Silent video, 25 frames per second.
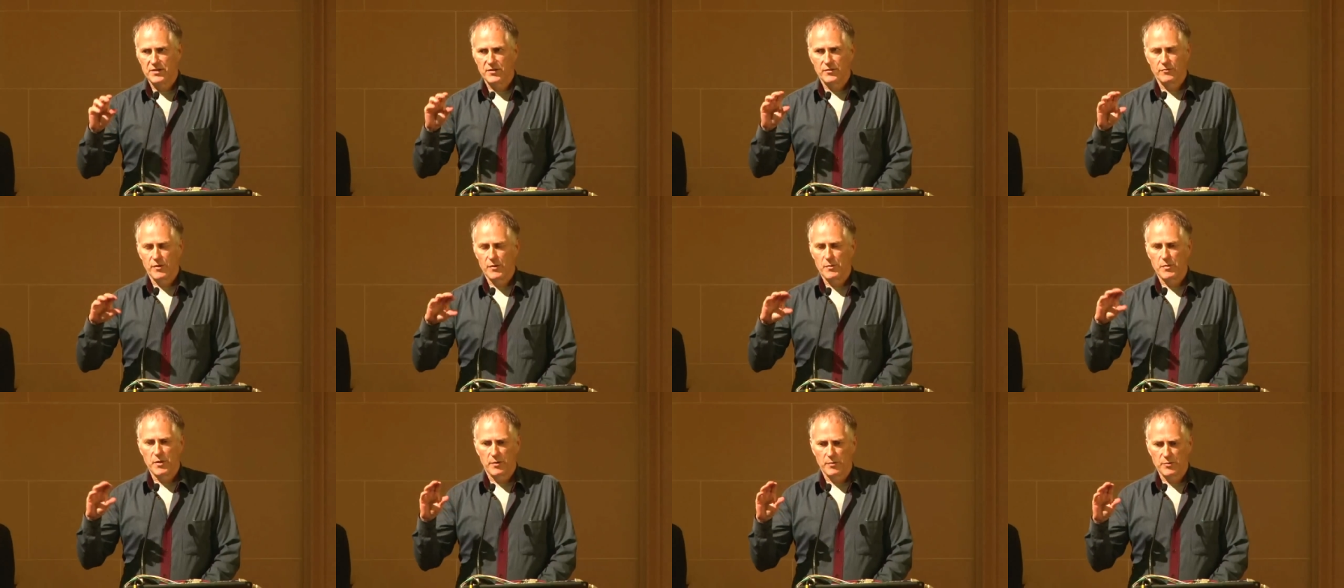You know,
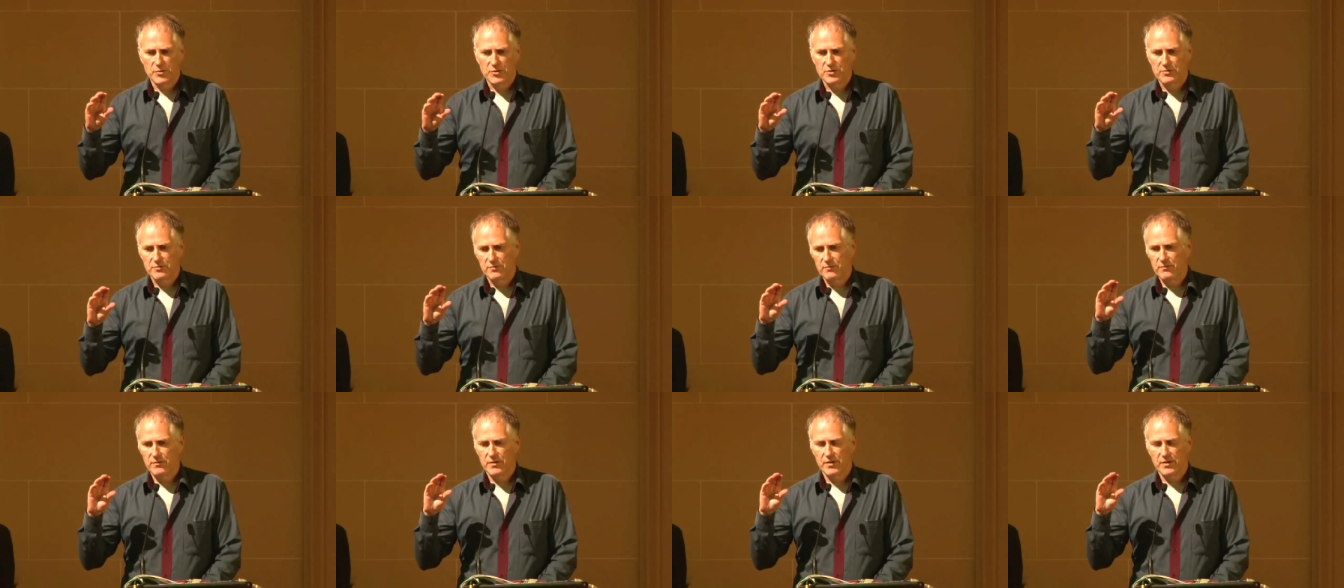we
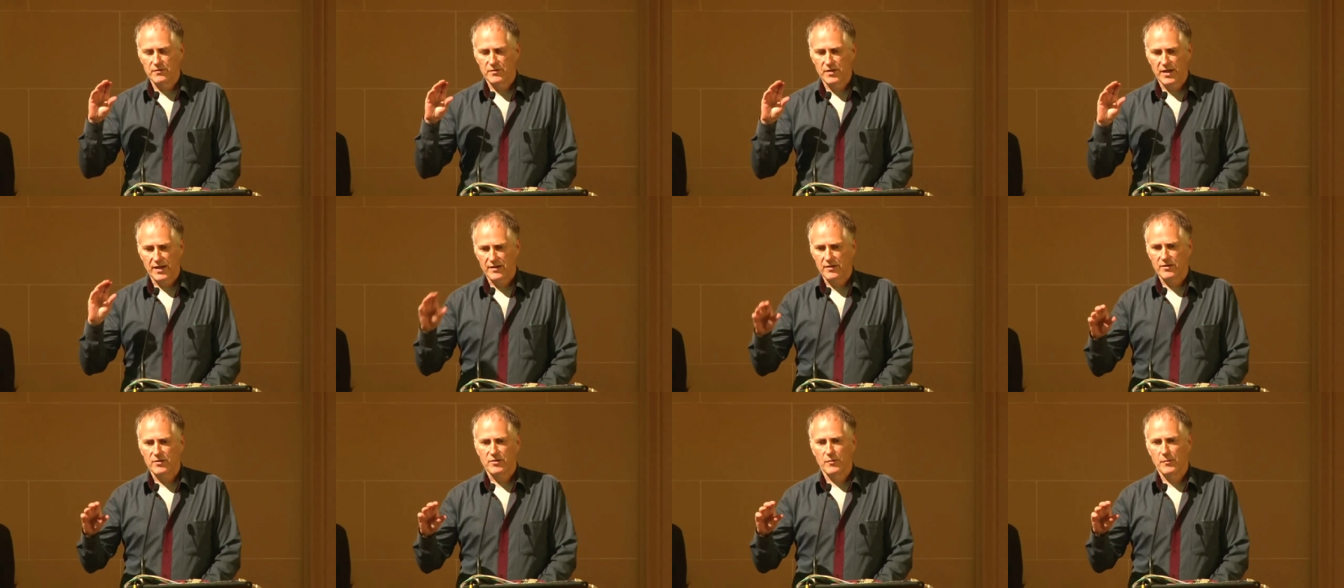publish uh,
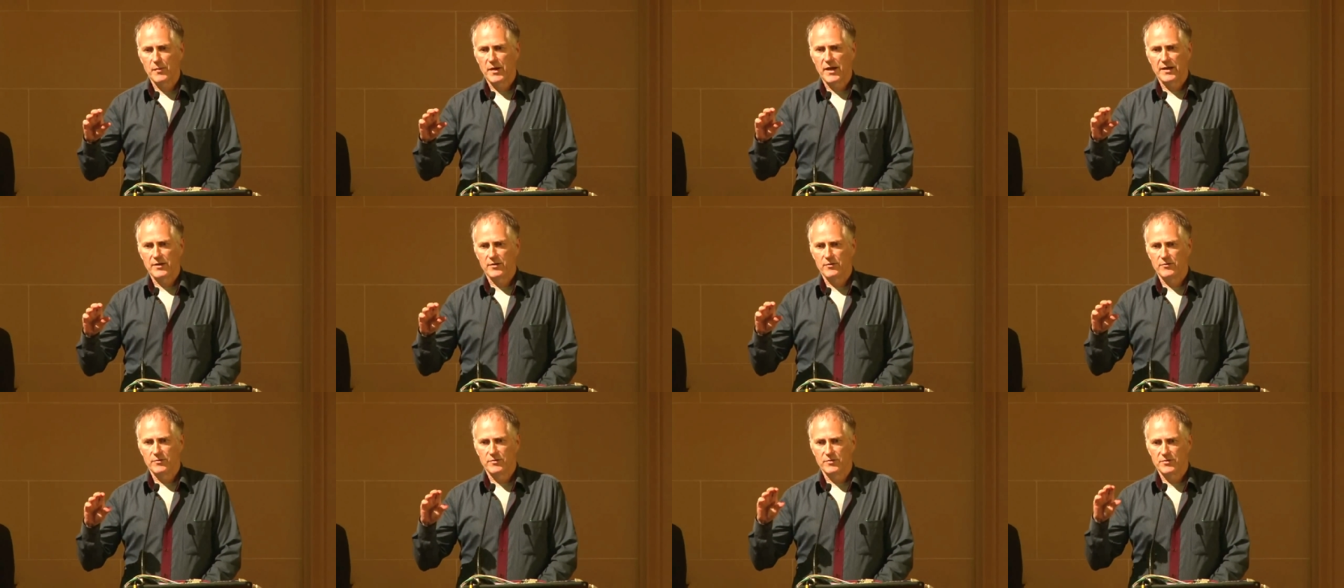technical
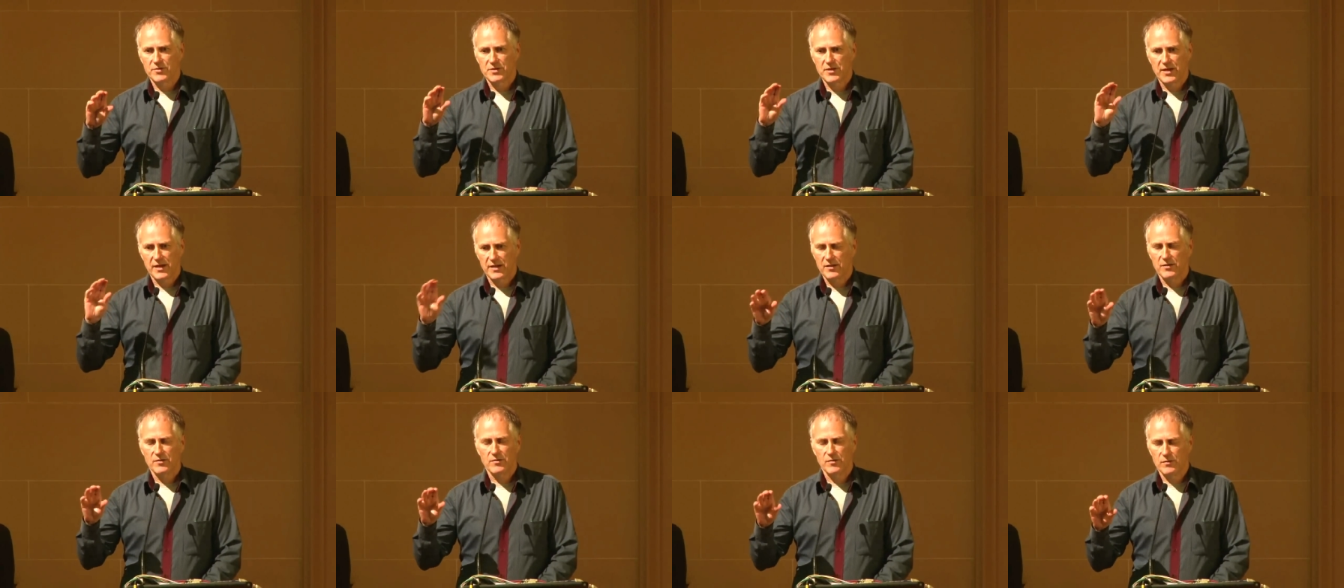manuals,
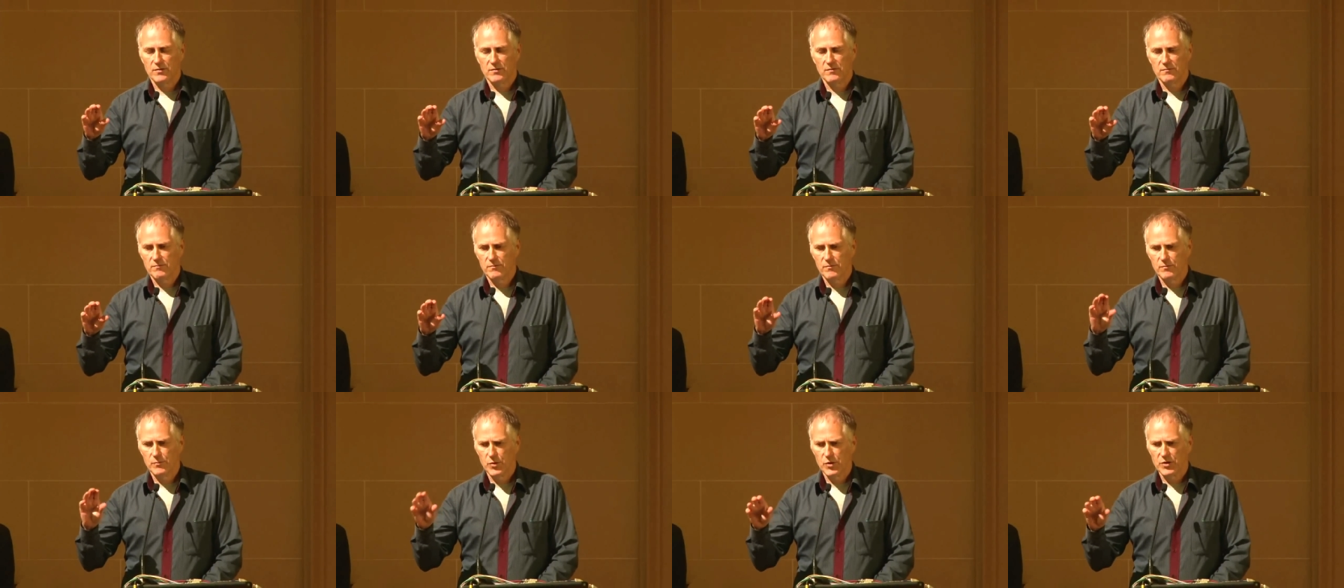technical
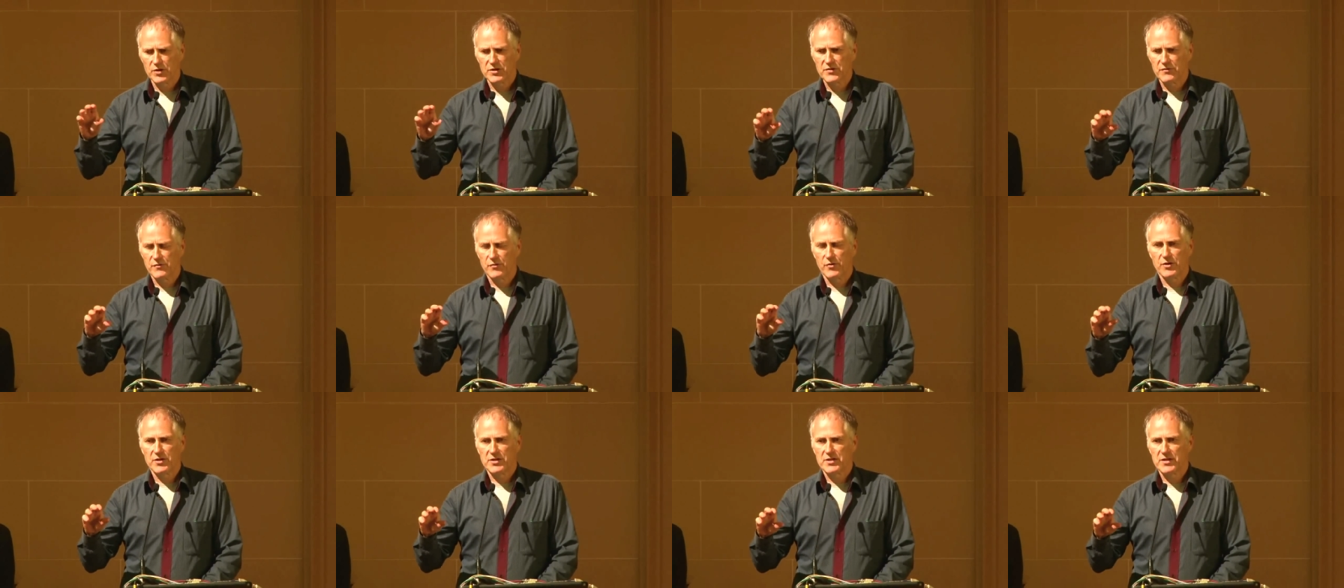books
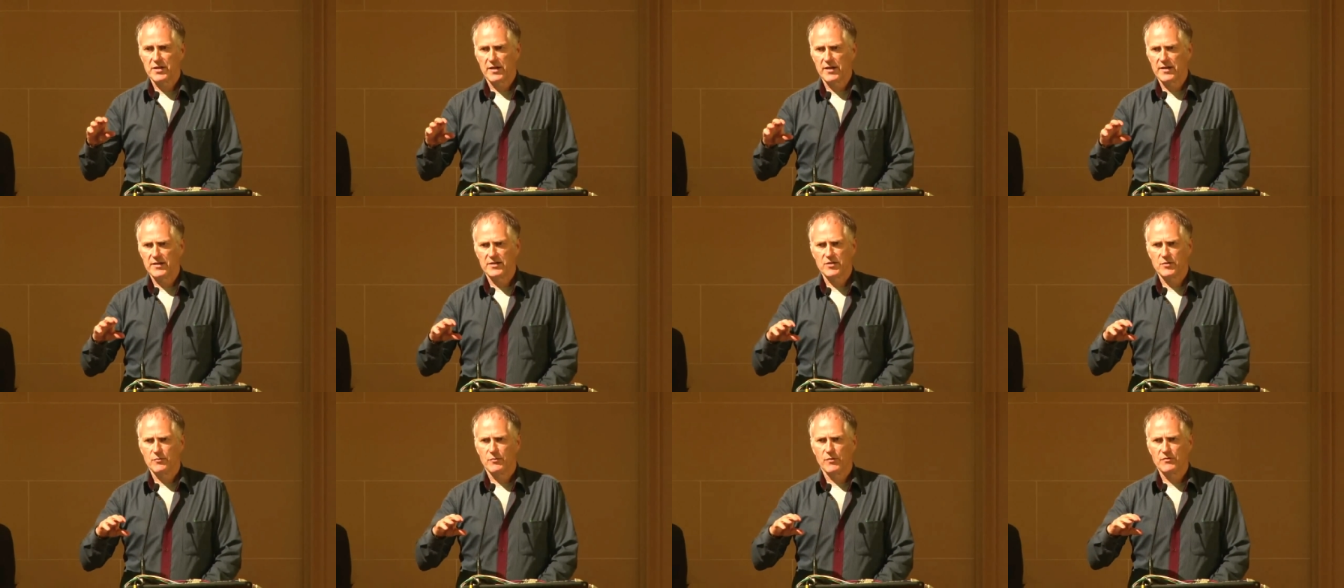of various
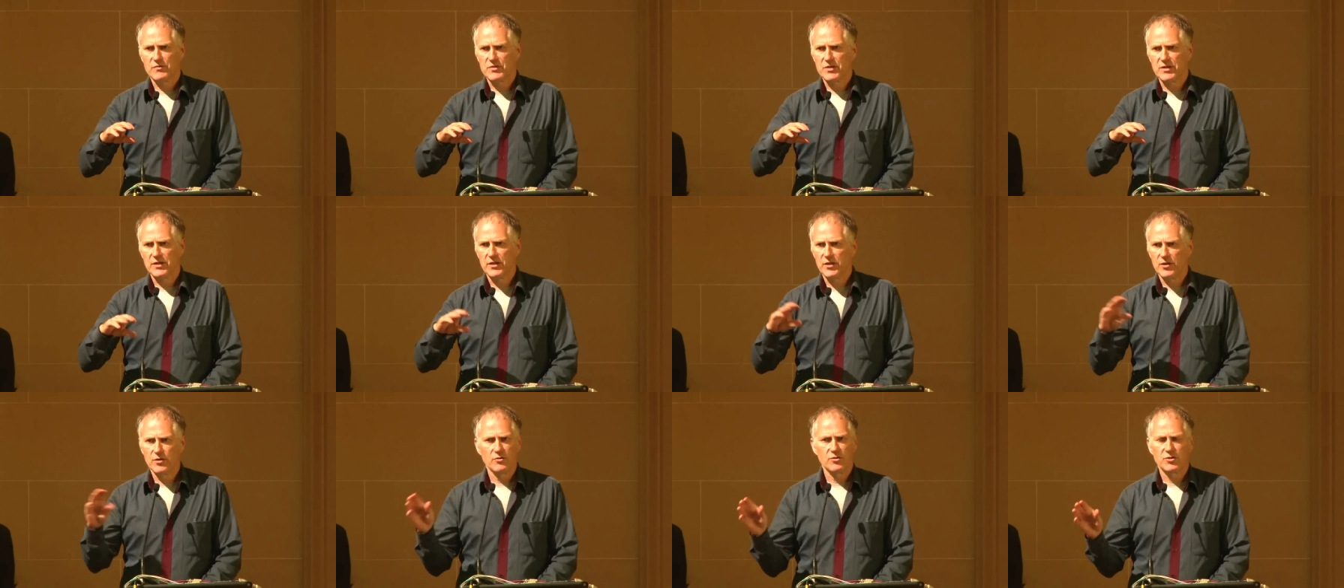kinds, and we've
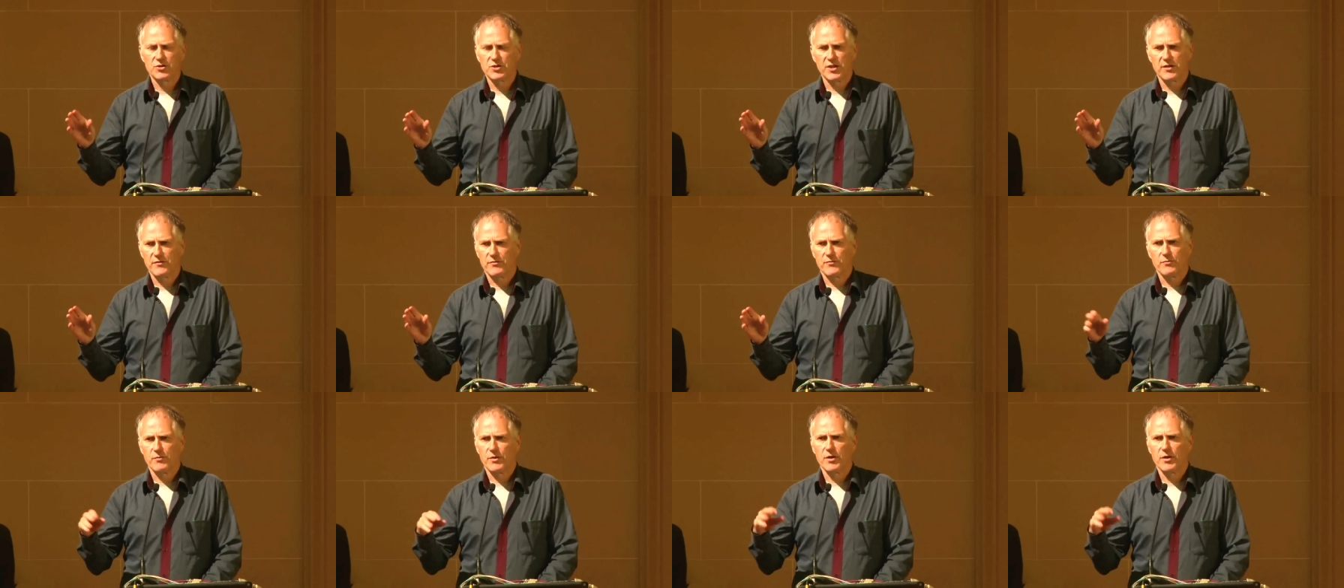seen a huge shift.